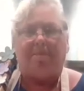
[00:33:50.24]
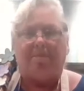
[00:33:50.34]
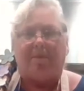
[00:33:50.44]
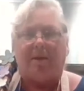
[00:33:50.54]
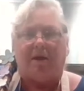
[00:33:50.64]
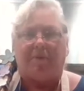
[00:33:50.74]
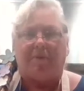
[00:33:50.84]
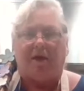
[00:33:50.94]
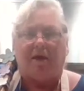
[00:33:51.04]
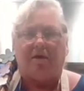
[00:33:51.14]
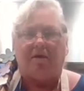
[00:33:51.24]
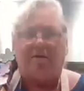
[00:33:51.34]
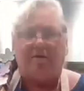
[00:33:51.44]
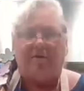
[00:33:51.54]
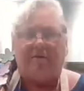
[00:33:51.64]
I know one person
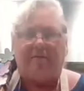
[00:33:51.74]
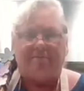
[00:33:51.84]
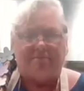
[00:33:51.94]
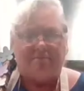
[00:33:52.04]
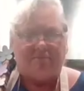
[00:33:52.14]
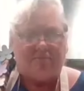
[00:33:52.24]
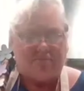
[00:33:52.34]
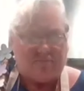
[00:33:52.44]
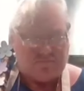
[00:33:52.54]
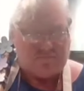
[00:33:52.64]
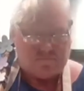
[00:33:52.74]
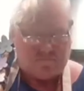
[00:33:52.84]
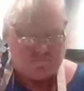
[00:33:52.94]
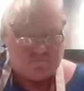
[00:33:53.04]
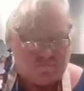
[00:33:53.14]
mentioned an Instapot
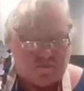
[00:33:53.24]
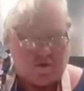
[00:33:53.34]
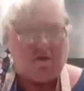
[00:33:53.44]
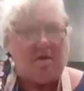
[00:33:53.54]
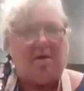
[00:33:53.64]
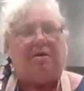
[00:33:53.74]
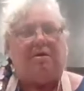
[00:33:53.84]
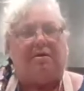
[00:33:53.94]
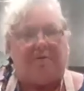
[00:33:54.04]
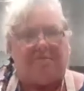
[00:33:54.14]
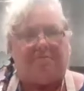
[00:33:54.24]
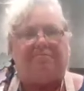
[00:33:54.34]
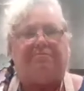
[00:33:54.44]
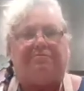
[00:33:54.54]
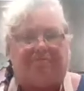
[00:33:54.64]
in their
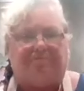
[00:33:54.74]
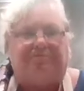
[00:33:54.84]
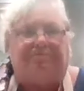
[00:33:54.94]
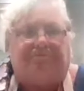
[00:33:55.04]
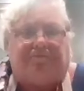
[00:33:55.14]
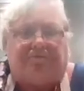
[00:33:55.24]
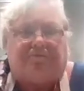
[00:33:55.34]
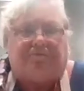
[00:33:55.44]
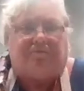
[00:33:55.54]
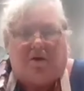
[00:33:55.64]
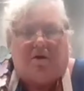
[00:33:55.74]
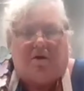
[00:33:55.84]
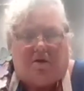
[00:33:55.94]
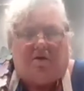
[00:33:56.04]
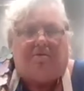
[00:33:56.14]
uh, intro. So, can
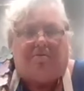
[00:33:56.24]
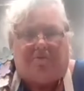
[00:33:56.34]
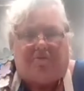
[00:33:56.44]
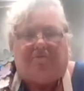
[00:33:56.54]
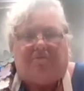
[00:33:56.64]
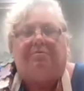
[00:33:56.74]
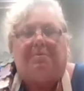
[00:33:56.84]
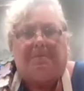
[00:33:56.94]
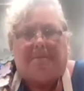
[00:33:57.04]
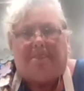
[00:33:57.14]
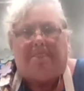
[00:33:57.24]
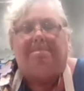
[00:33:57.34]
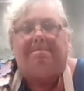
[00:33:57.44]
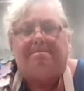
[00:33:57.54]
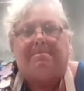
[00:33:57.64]
you use an Instapot
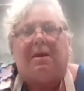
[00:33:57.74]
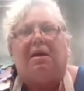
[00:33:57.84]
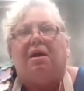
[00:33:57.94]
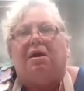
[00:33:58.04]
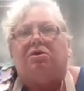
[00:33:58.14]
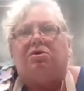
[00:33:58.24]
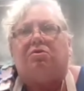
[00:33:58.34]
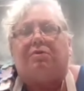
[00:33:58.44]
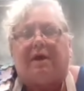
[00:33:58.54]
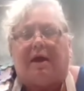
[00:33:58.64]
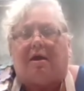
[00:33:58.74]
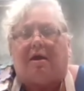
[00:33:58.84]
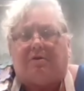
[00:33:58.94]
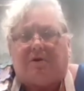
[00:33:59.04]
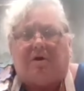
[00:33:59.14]
you
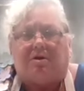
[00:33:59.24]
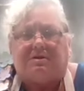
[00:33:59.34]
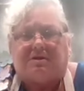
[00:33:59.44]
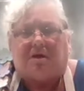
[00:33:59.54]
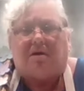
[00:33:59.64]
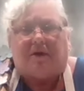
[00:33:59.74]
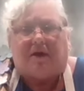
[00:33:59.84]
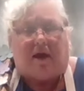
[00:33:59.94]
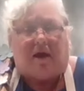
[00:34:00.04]
can. There are some